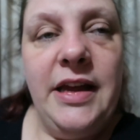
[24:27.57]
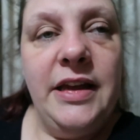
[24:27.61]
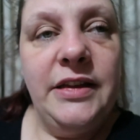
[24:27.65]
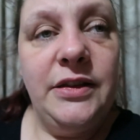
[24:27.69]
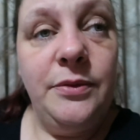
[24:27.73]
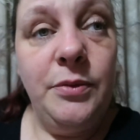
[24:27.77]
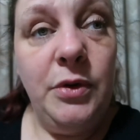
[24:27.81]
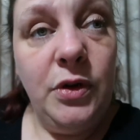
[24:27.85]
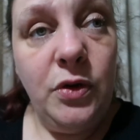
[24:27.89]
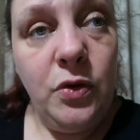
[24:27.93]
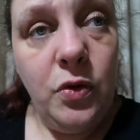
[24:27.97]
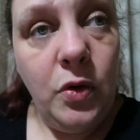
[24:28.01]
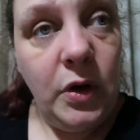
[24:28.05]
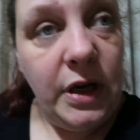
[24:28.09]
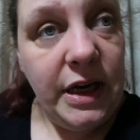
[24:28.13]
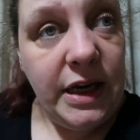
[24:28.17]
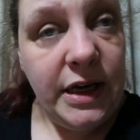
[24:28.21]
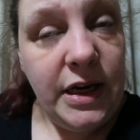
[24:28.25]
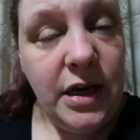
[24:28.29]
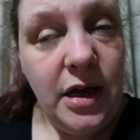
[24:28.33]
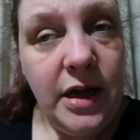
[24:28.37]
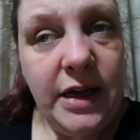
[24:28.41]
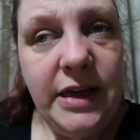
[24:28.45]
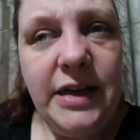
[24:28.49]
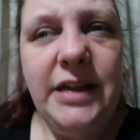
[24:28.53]
So I'm going to call it a
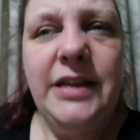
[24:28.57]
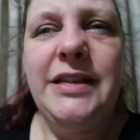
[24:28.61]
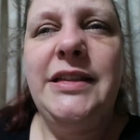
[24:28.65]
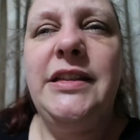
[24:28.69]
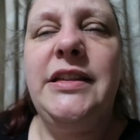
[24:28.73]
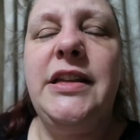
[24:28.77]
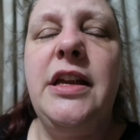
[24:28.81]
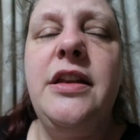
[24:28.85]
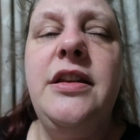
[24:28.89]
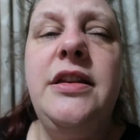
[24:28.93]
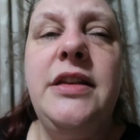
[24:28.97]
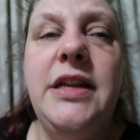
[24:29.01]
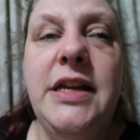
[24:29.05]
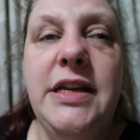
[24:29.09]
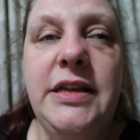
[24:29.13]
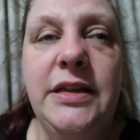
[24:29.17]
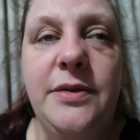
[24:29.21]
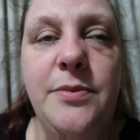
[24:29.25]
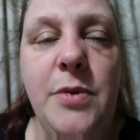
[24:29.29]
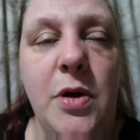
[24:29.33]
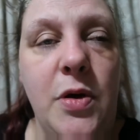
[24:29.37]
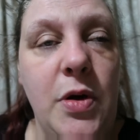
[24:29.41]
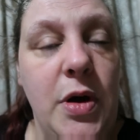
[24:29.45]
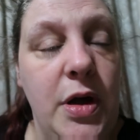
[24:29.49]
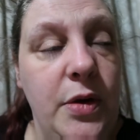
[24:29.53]
night. It's Sunday
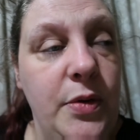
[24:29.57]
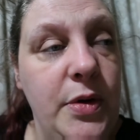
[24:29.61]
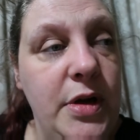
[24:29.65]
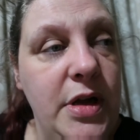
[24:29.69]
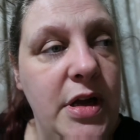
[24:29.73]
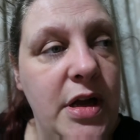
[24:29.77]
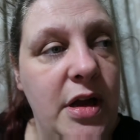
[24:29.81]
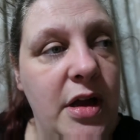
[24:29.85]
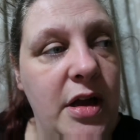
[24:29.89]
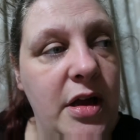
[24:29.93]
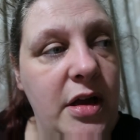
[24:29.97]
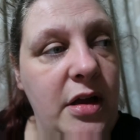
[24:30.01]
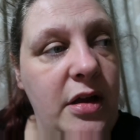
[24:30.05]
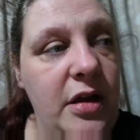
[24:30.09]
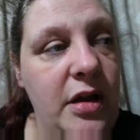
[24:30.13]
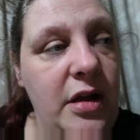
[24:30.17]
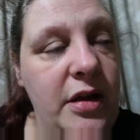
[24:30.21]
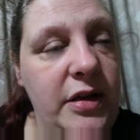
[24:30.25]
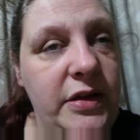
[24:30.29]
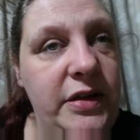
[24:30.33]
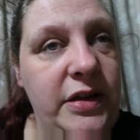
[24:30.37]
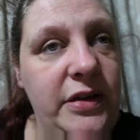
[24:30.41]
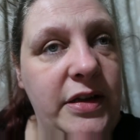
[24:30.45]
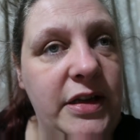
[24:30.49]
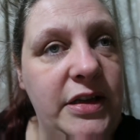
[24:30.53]
tomorrow.
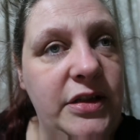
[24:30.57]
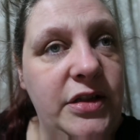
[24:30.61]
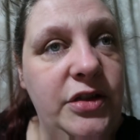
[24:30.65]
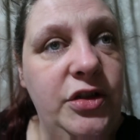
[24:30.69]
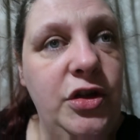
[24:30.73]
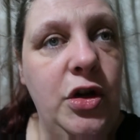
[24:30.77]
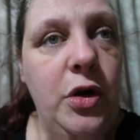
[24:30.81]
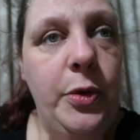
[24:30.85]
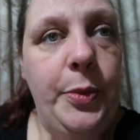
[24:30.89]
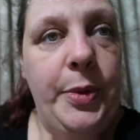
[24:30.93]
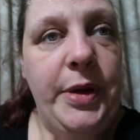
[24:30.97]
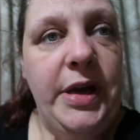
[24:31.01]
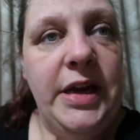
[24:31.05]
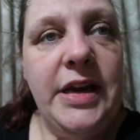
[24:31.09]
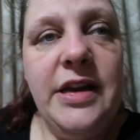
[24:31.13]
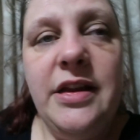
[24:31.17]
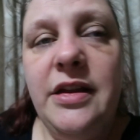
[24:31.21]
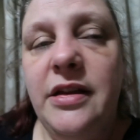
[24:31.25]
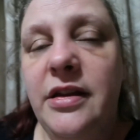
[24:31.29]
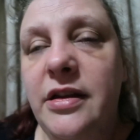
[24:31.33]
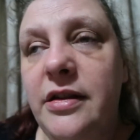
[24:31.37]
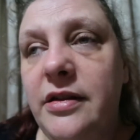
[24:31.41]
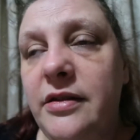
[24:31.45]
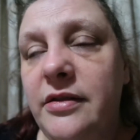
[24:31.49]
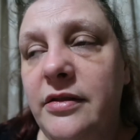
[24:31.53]
So that's shopping.
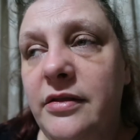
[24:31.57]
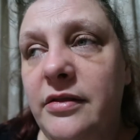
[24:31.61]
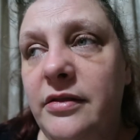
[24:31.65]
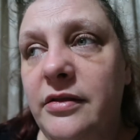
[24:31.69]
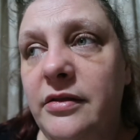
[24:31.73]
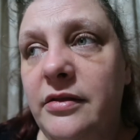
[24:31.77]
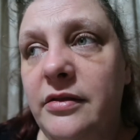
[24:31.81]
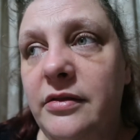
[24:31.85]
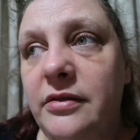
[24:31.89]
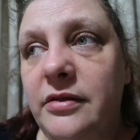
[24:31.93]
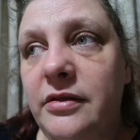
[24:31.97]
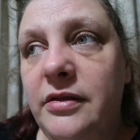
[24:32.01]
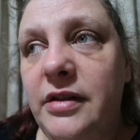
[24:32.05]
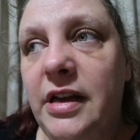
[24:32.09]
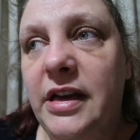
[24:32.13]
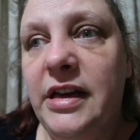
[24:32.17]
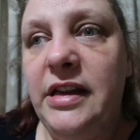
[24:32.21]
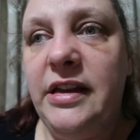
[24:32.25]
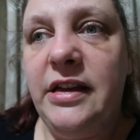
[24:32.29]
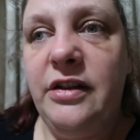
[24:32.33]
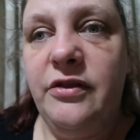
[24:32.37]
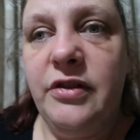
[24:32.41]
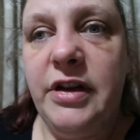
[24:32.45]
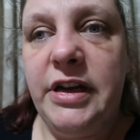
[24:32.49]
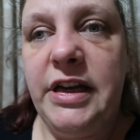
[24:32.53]

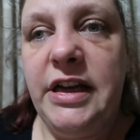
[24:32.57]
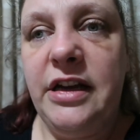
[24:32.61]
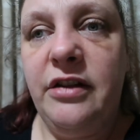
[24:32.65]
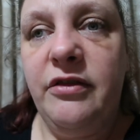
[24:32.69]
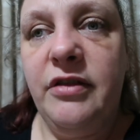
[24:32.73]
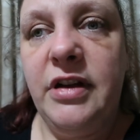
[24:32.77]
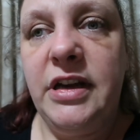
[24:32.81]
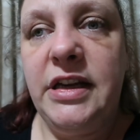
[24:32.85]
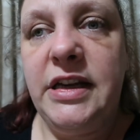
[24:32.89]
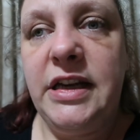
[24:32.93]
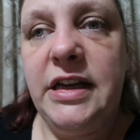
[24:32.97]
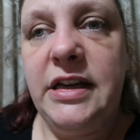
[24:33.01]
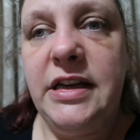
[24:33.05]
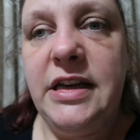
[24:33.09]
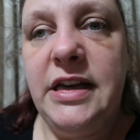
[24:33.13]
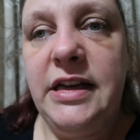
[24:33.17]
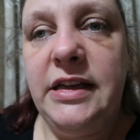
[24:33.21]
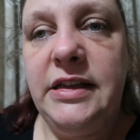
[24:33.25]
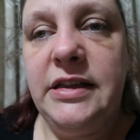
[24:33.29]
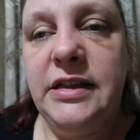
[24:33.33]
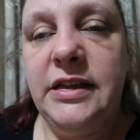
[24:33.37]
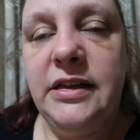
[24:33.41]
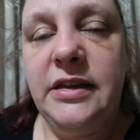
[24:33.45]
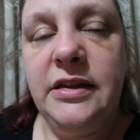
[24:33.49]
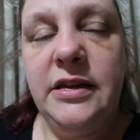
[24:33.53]
Anything Granny and Granddad
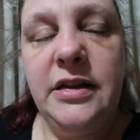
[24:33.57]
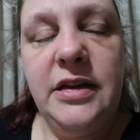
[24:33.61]
needs.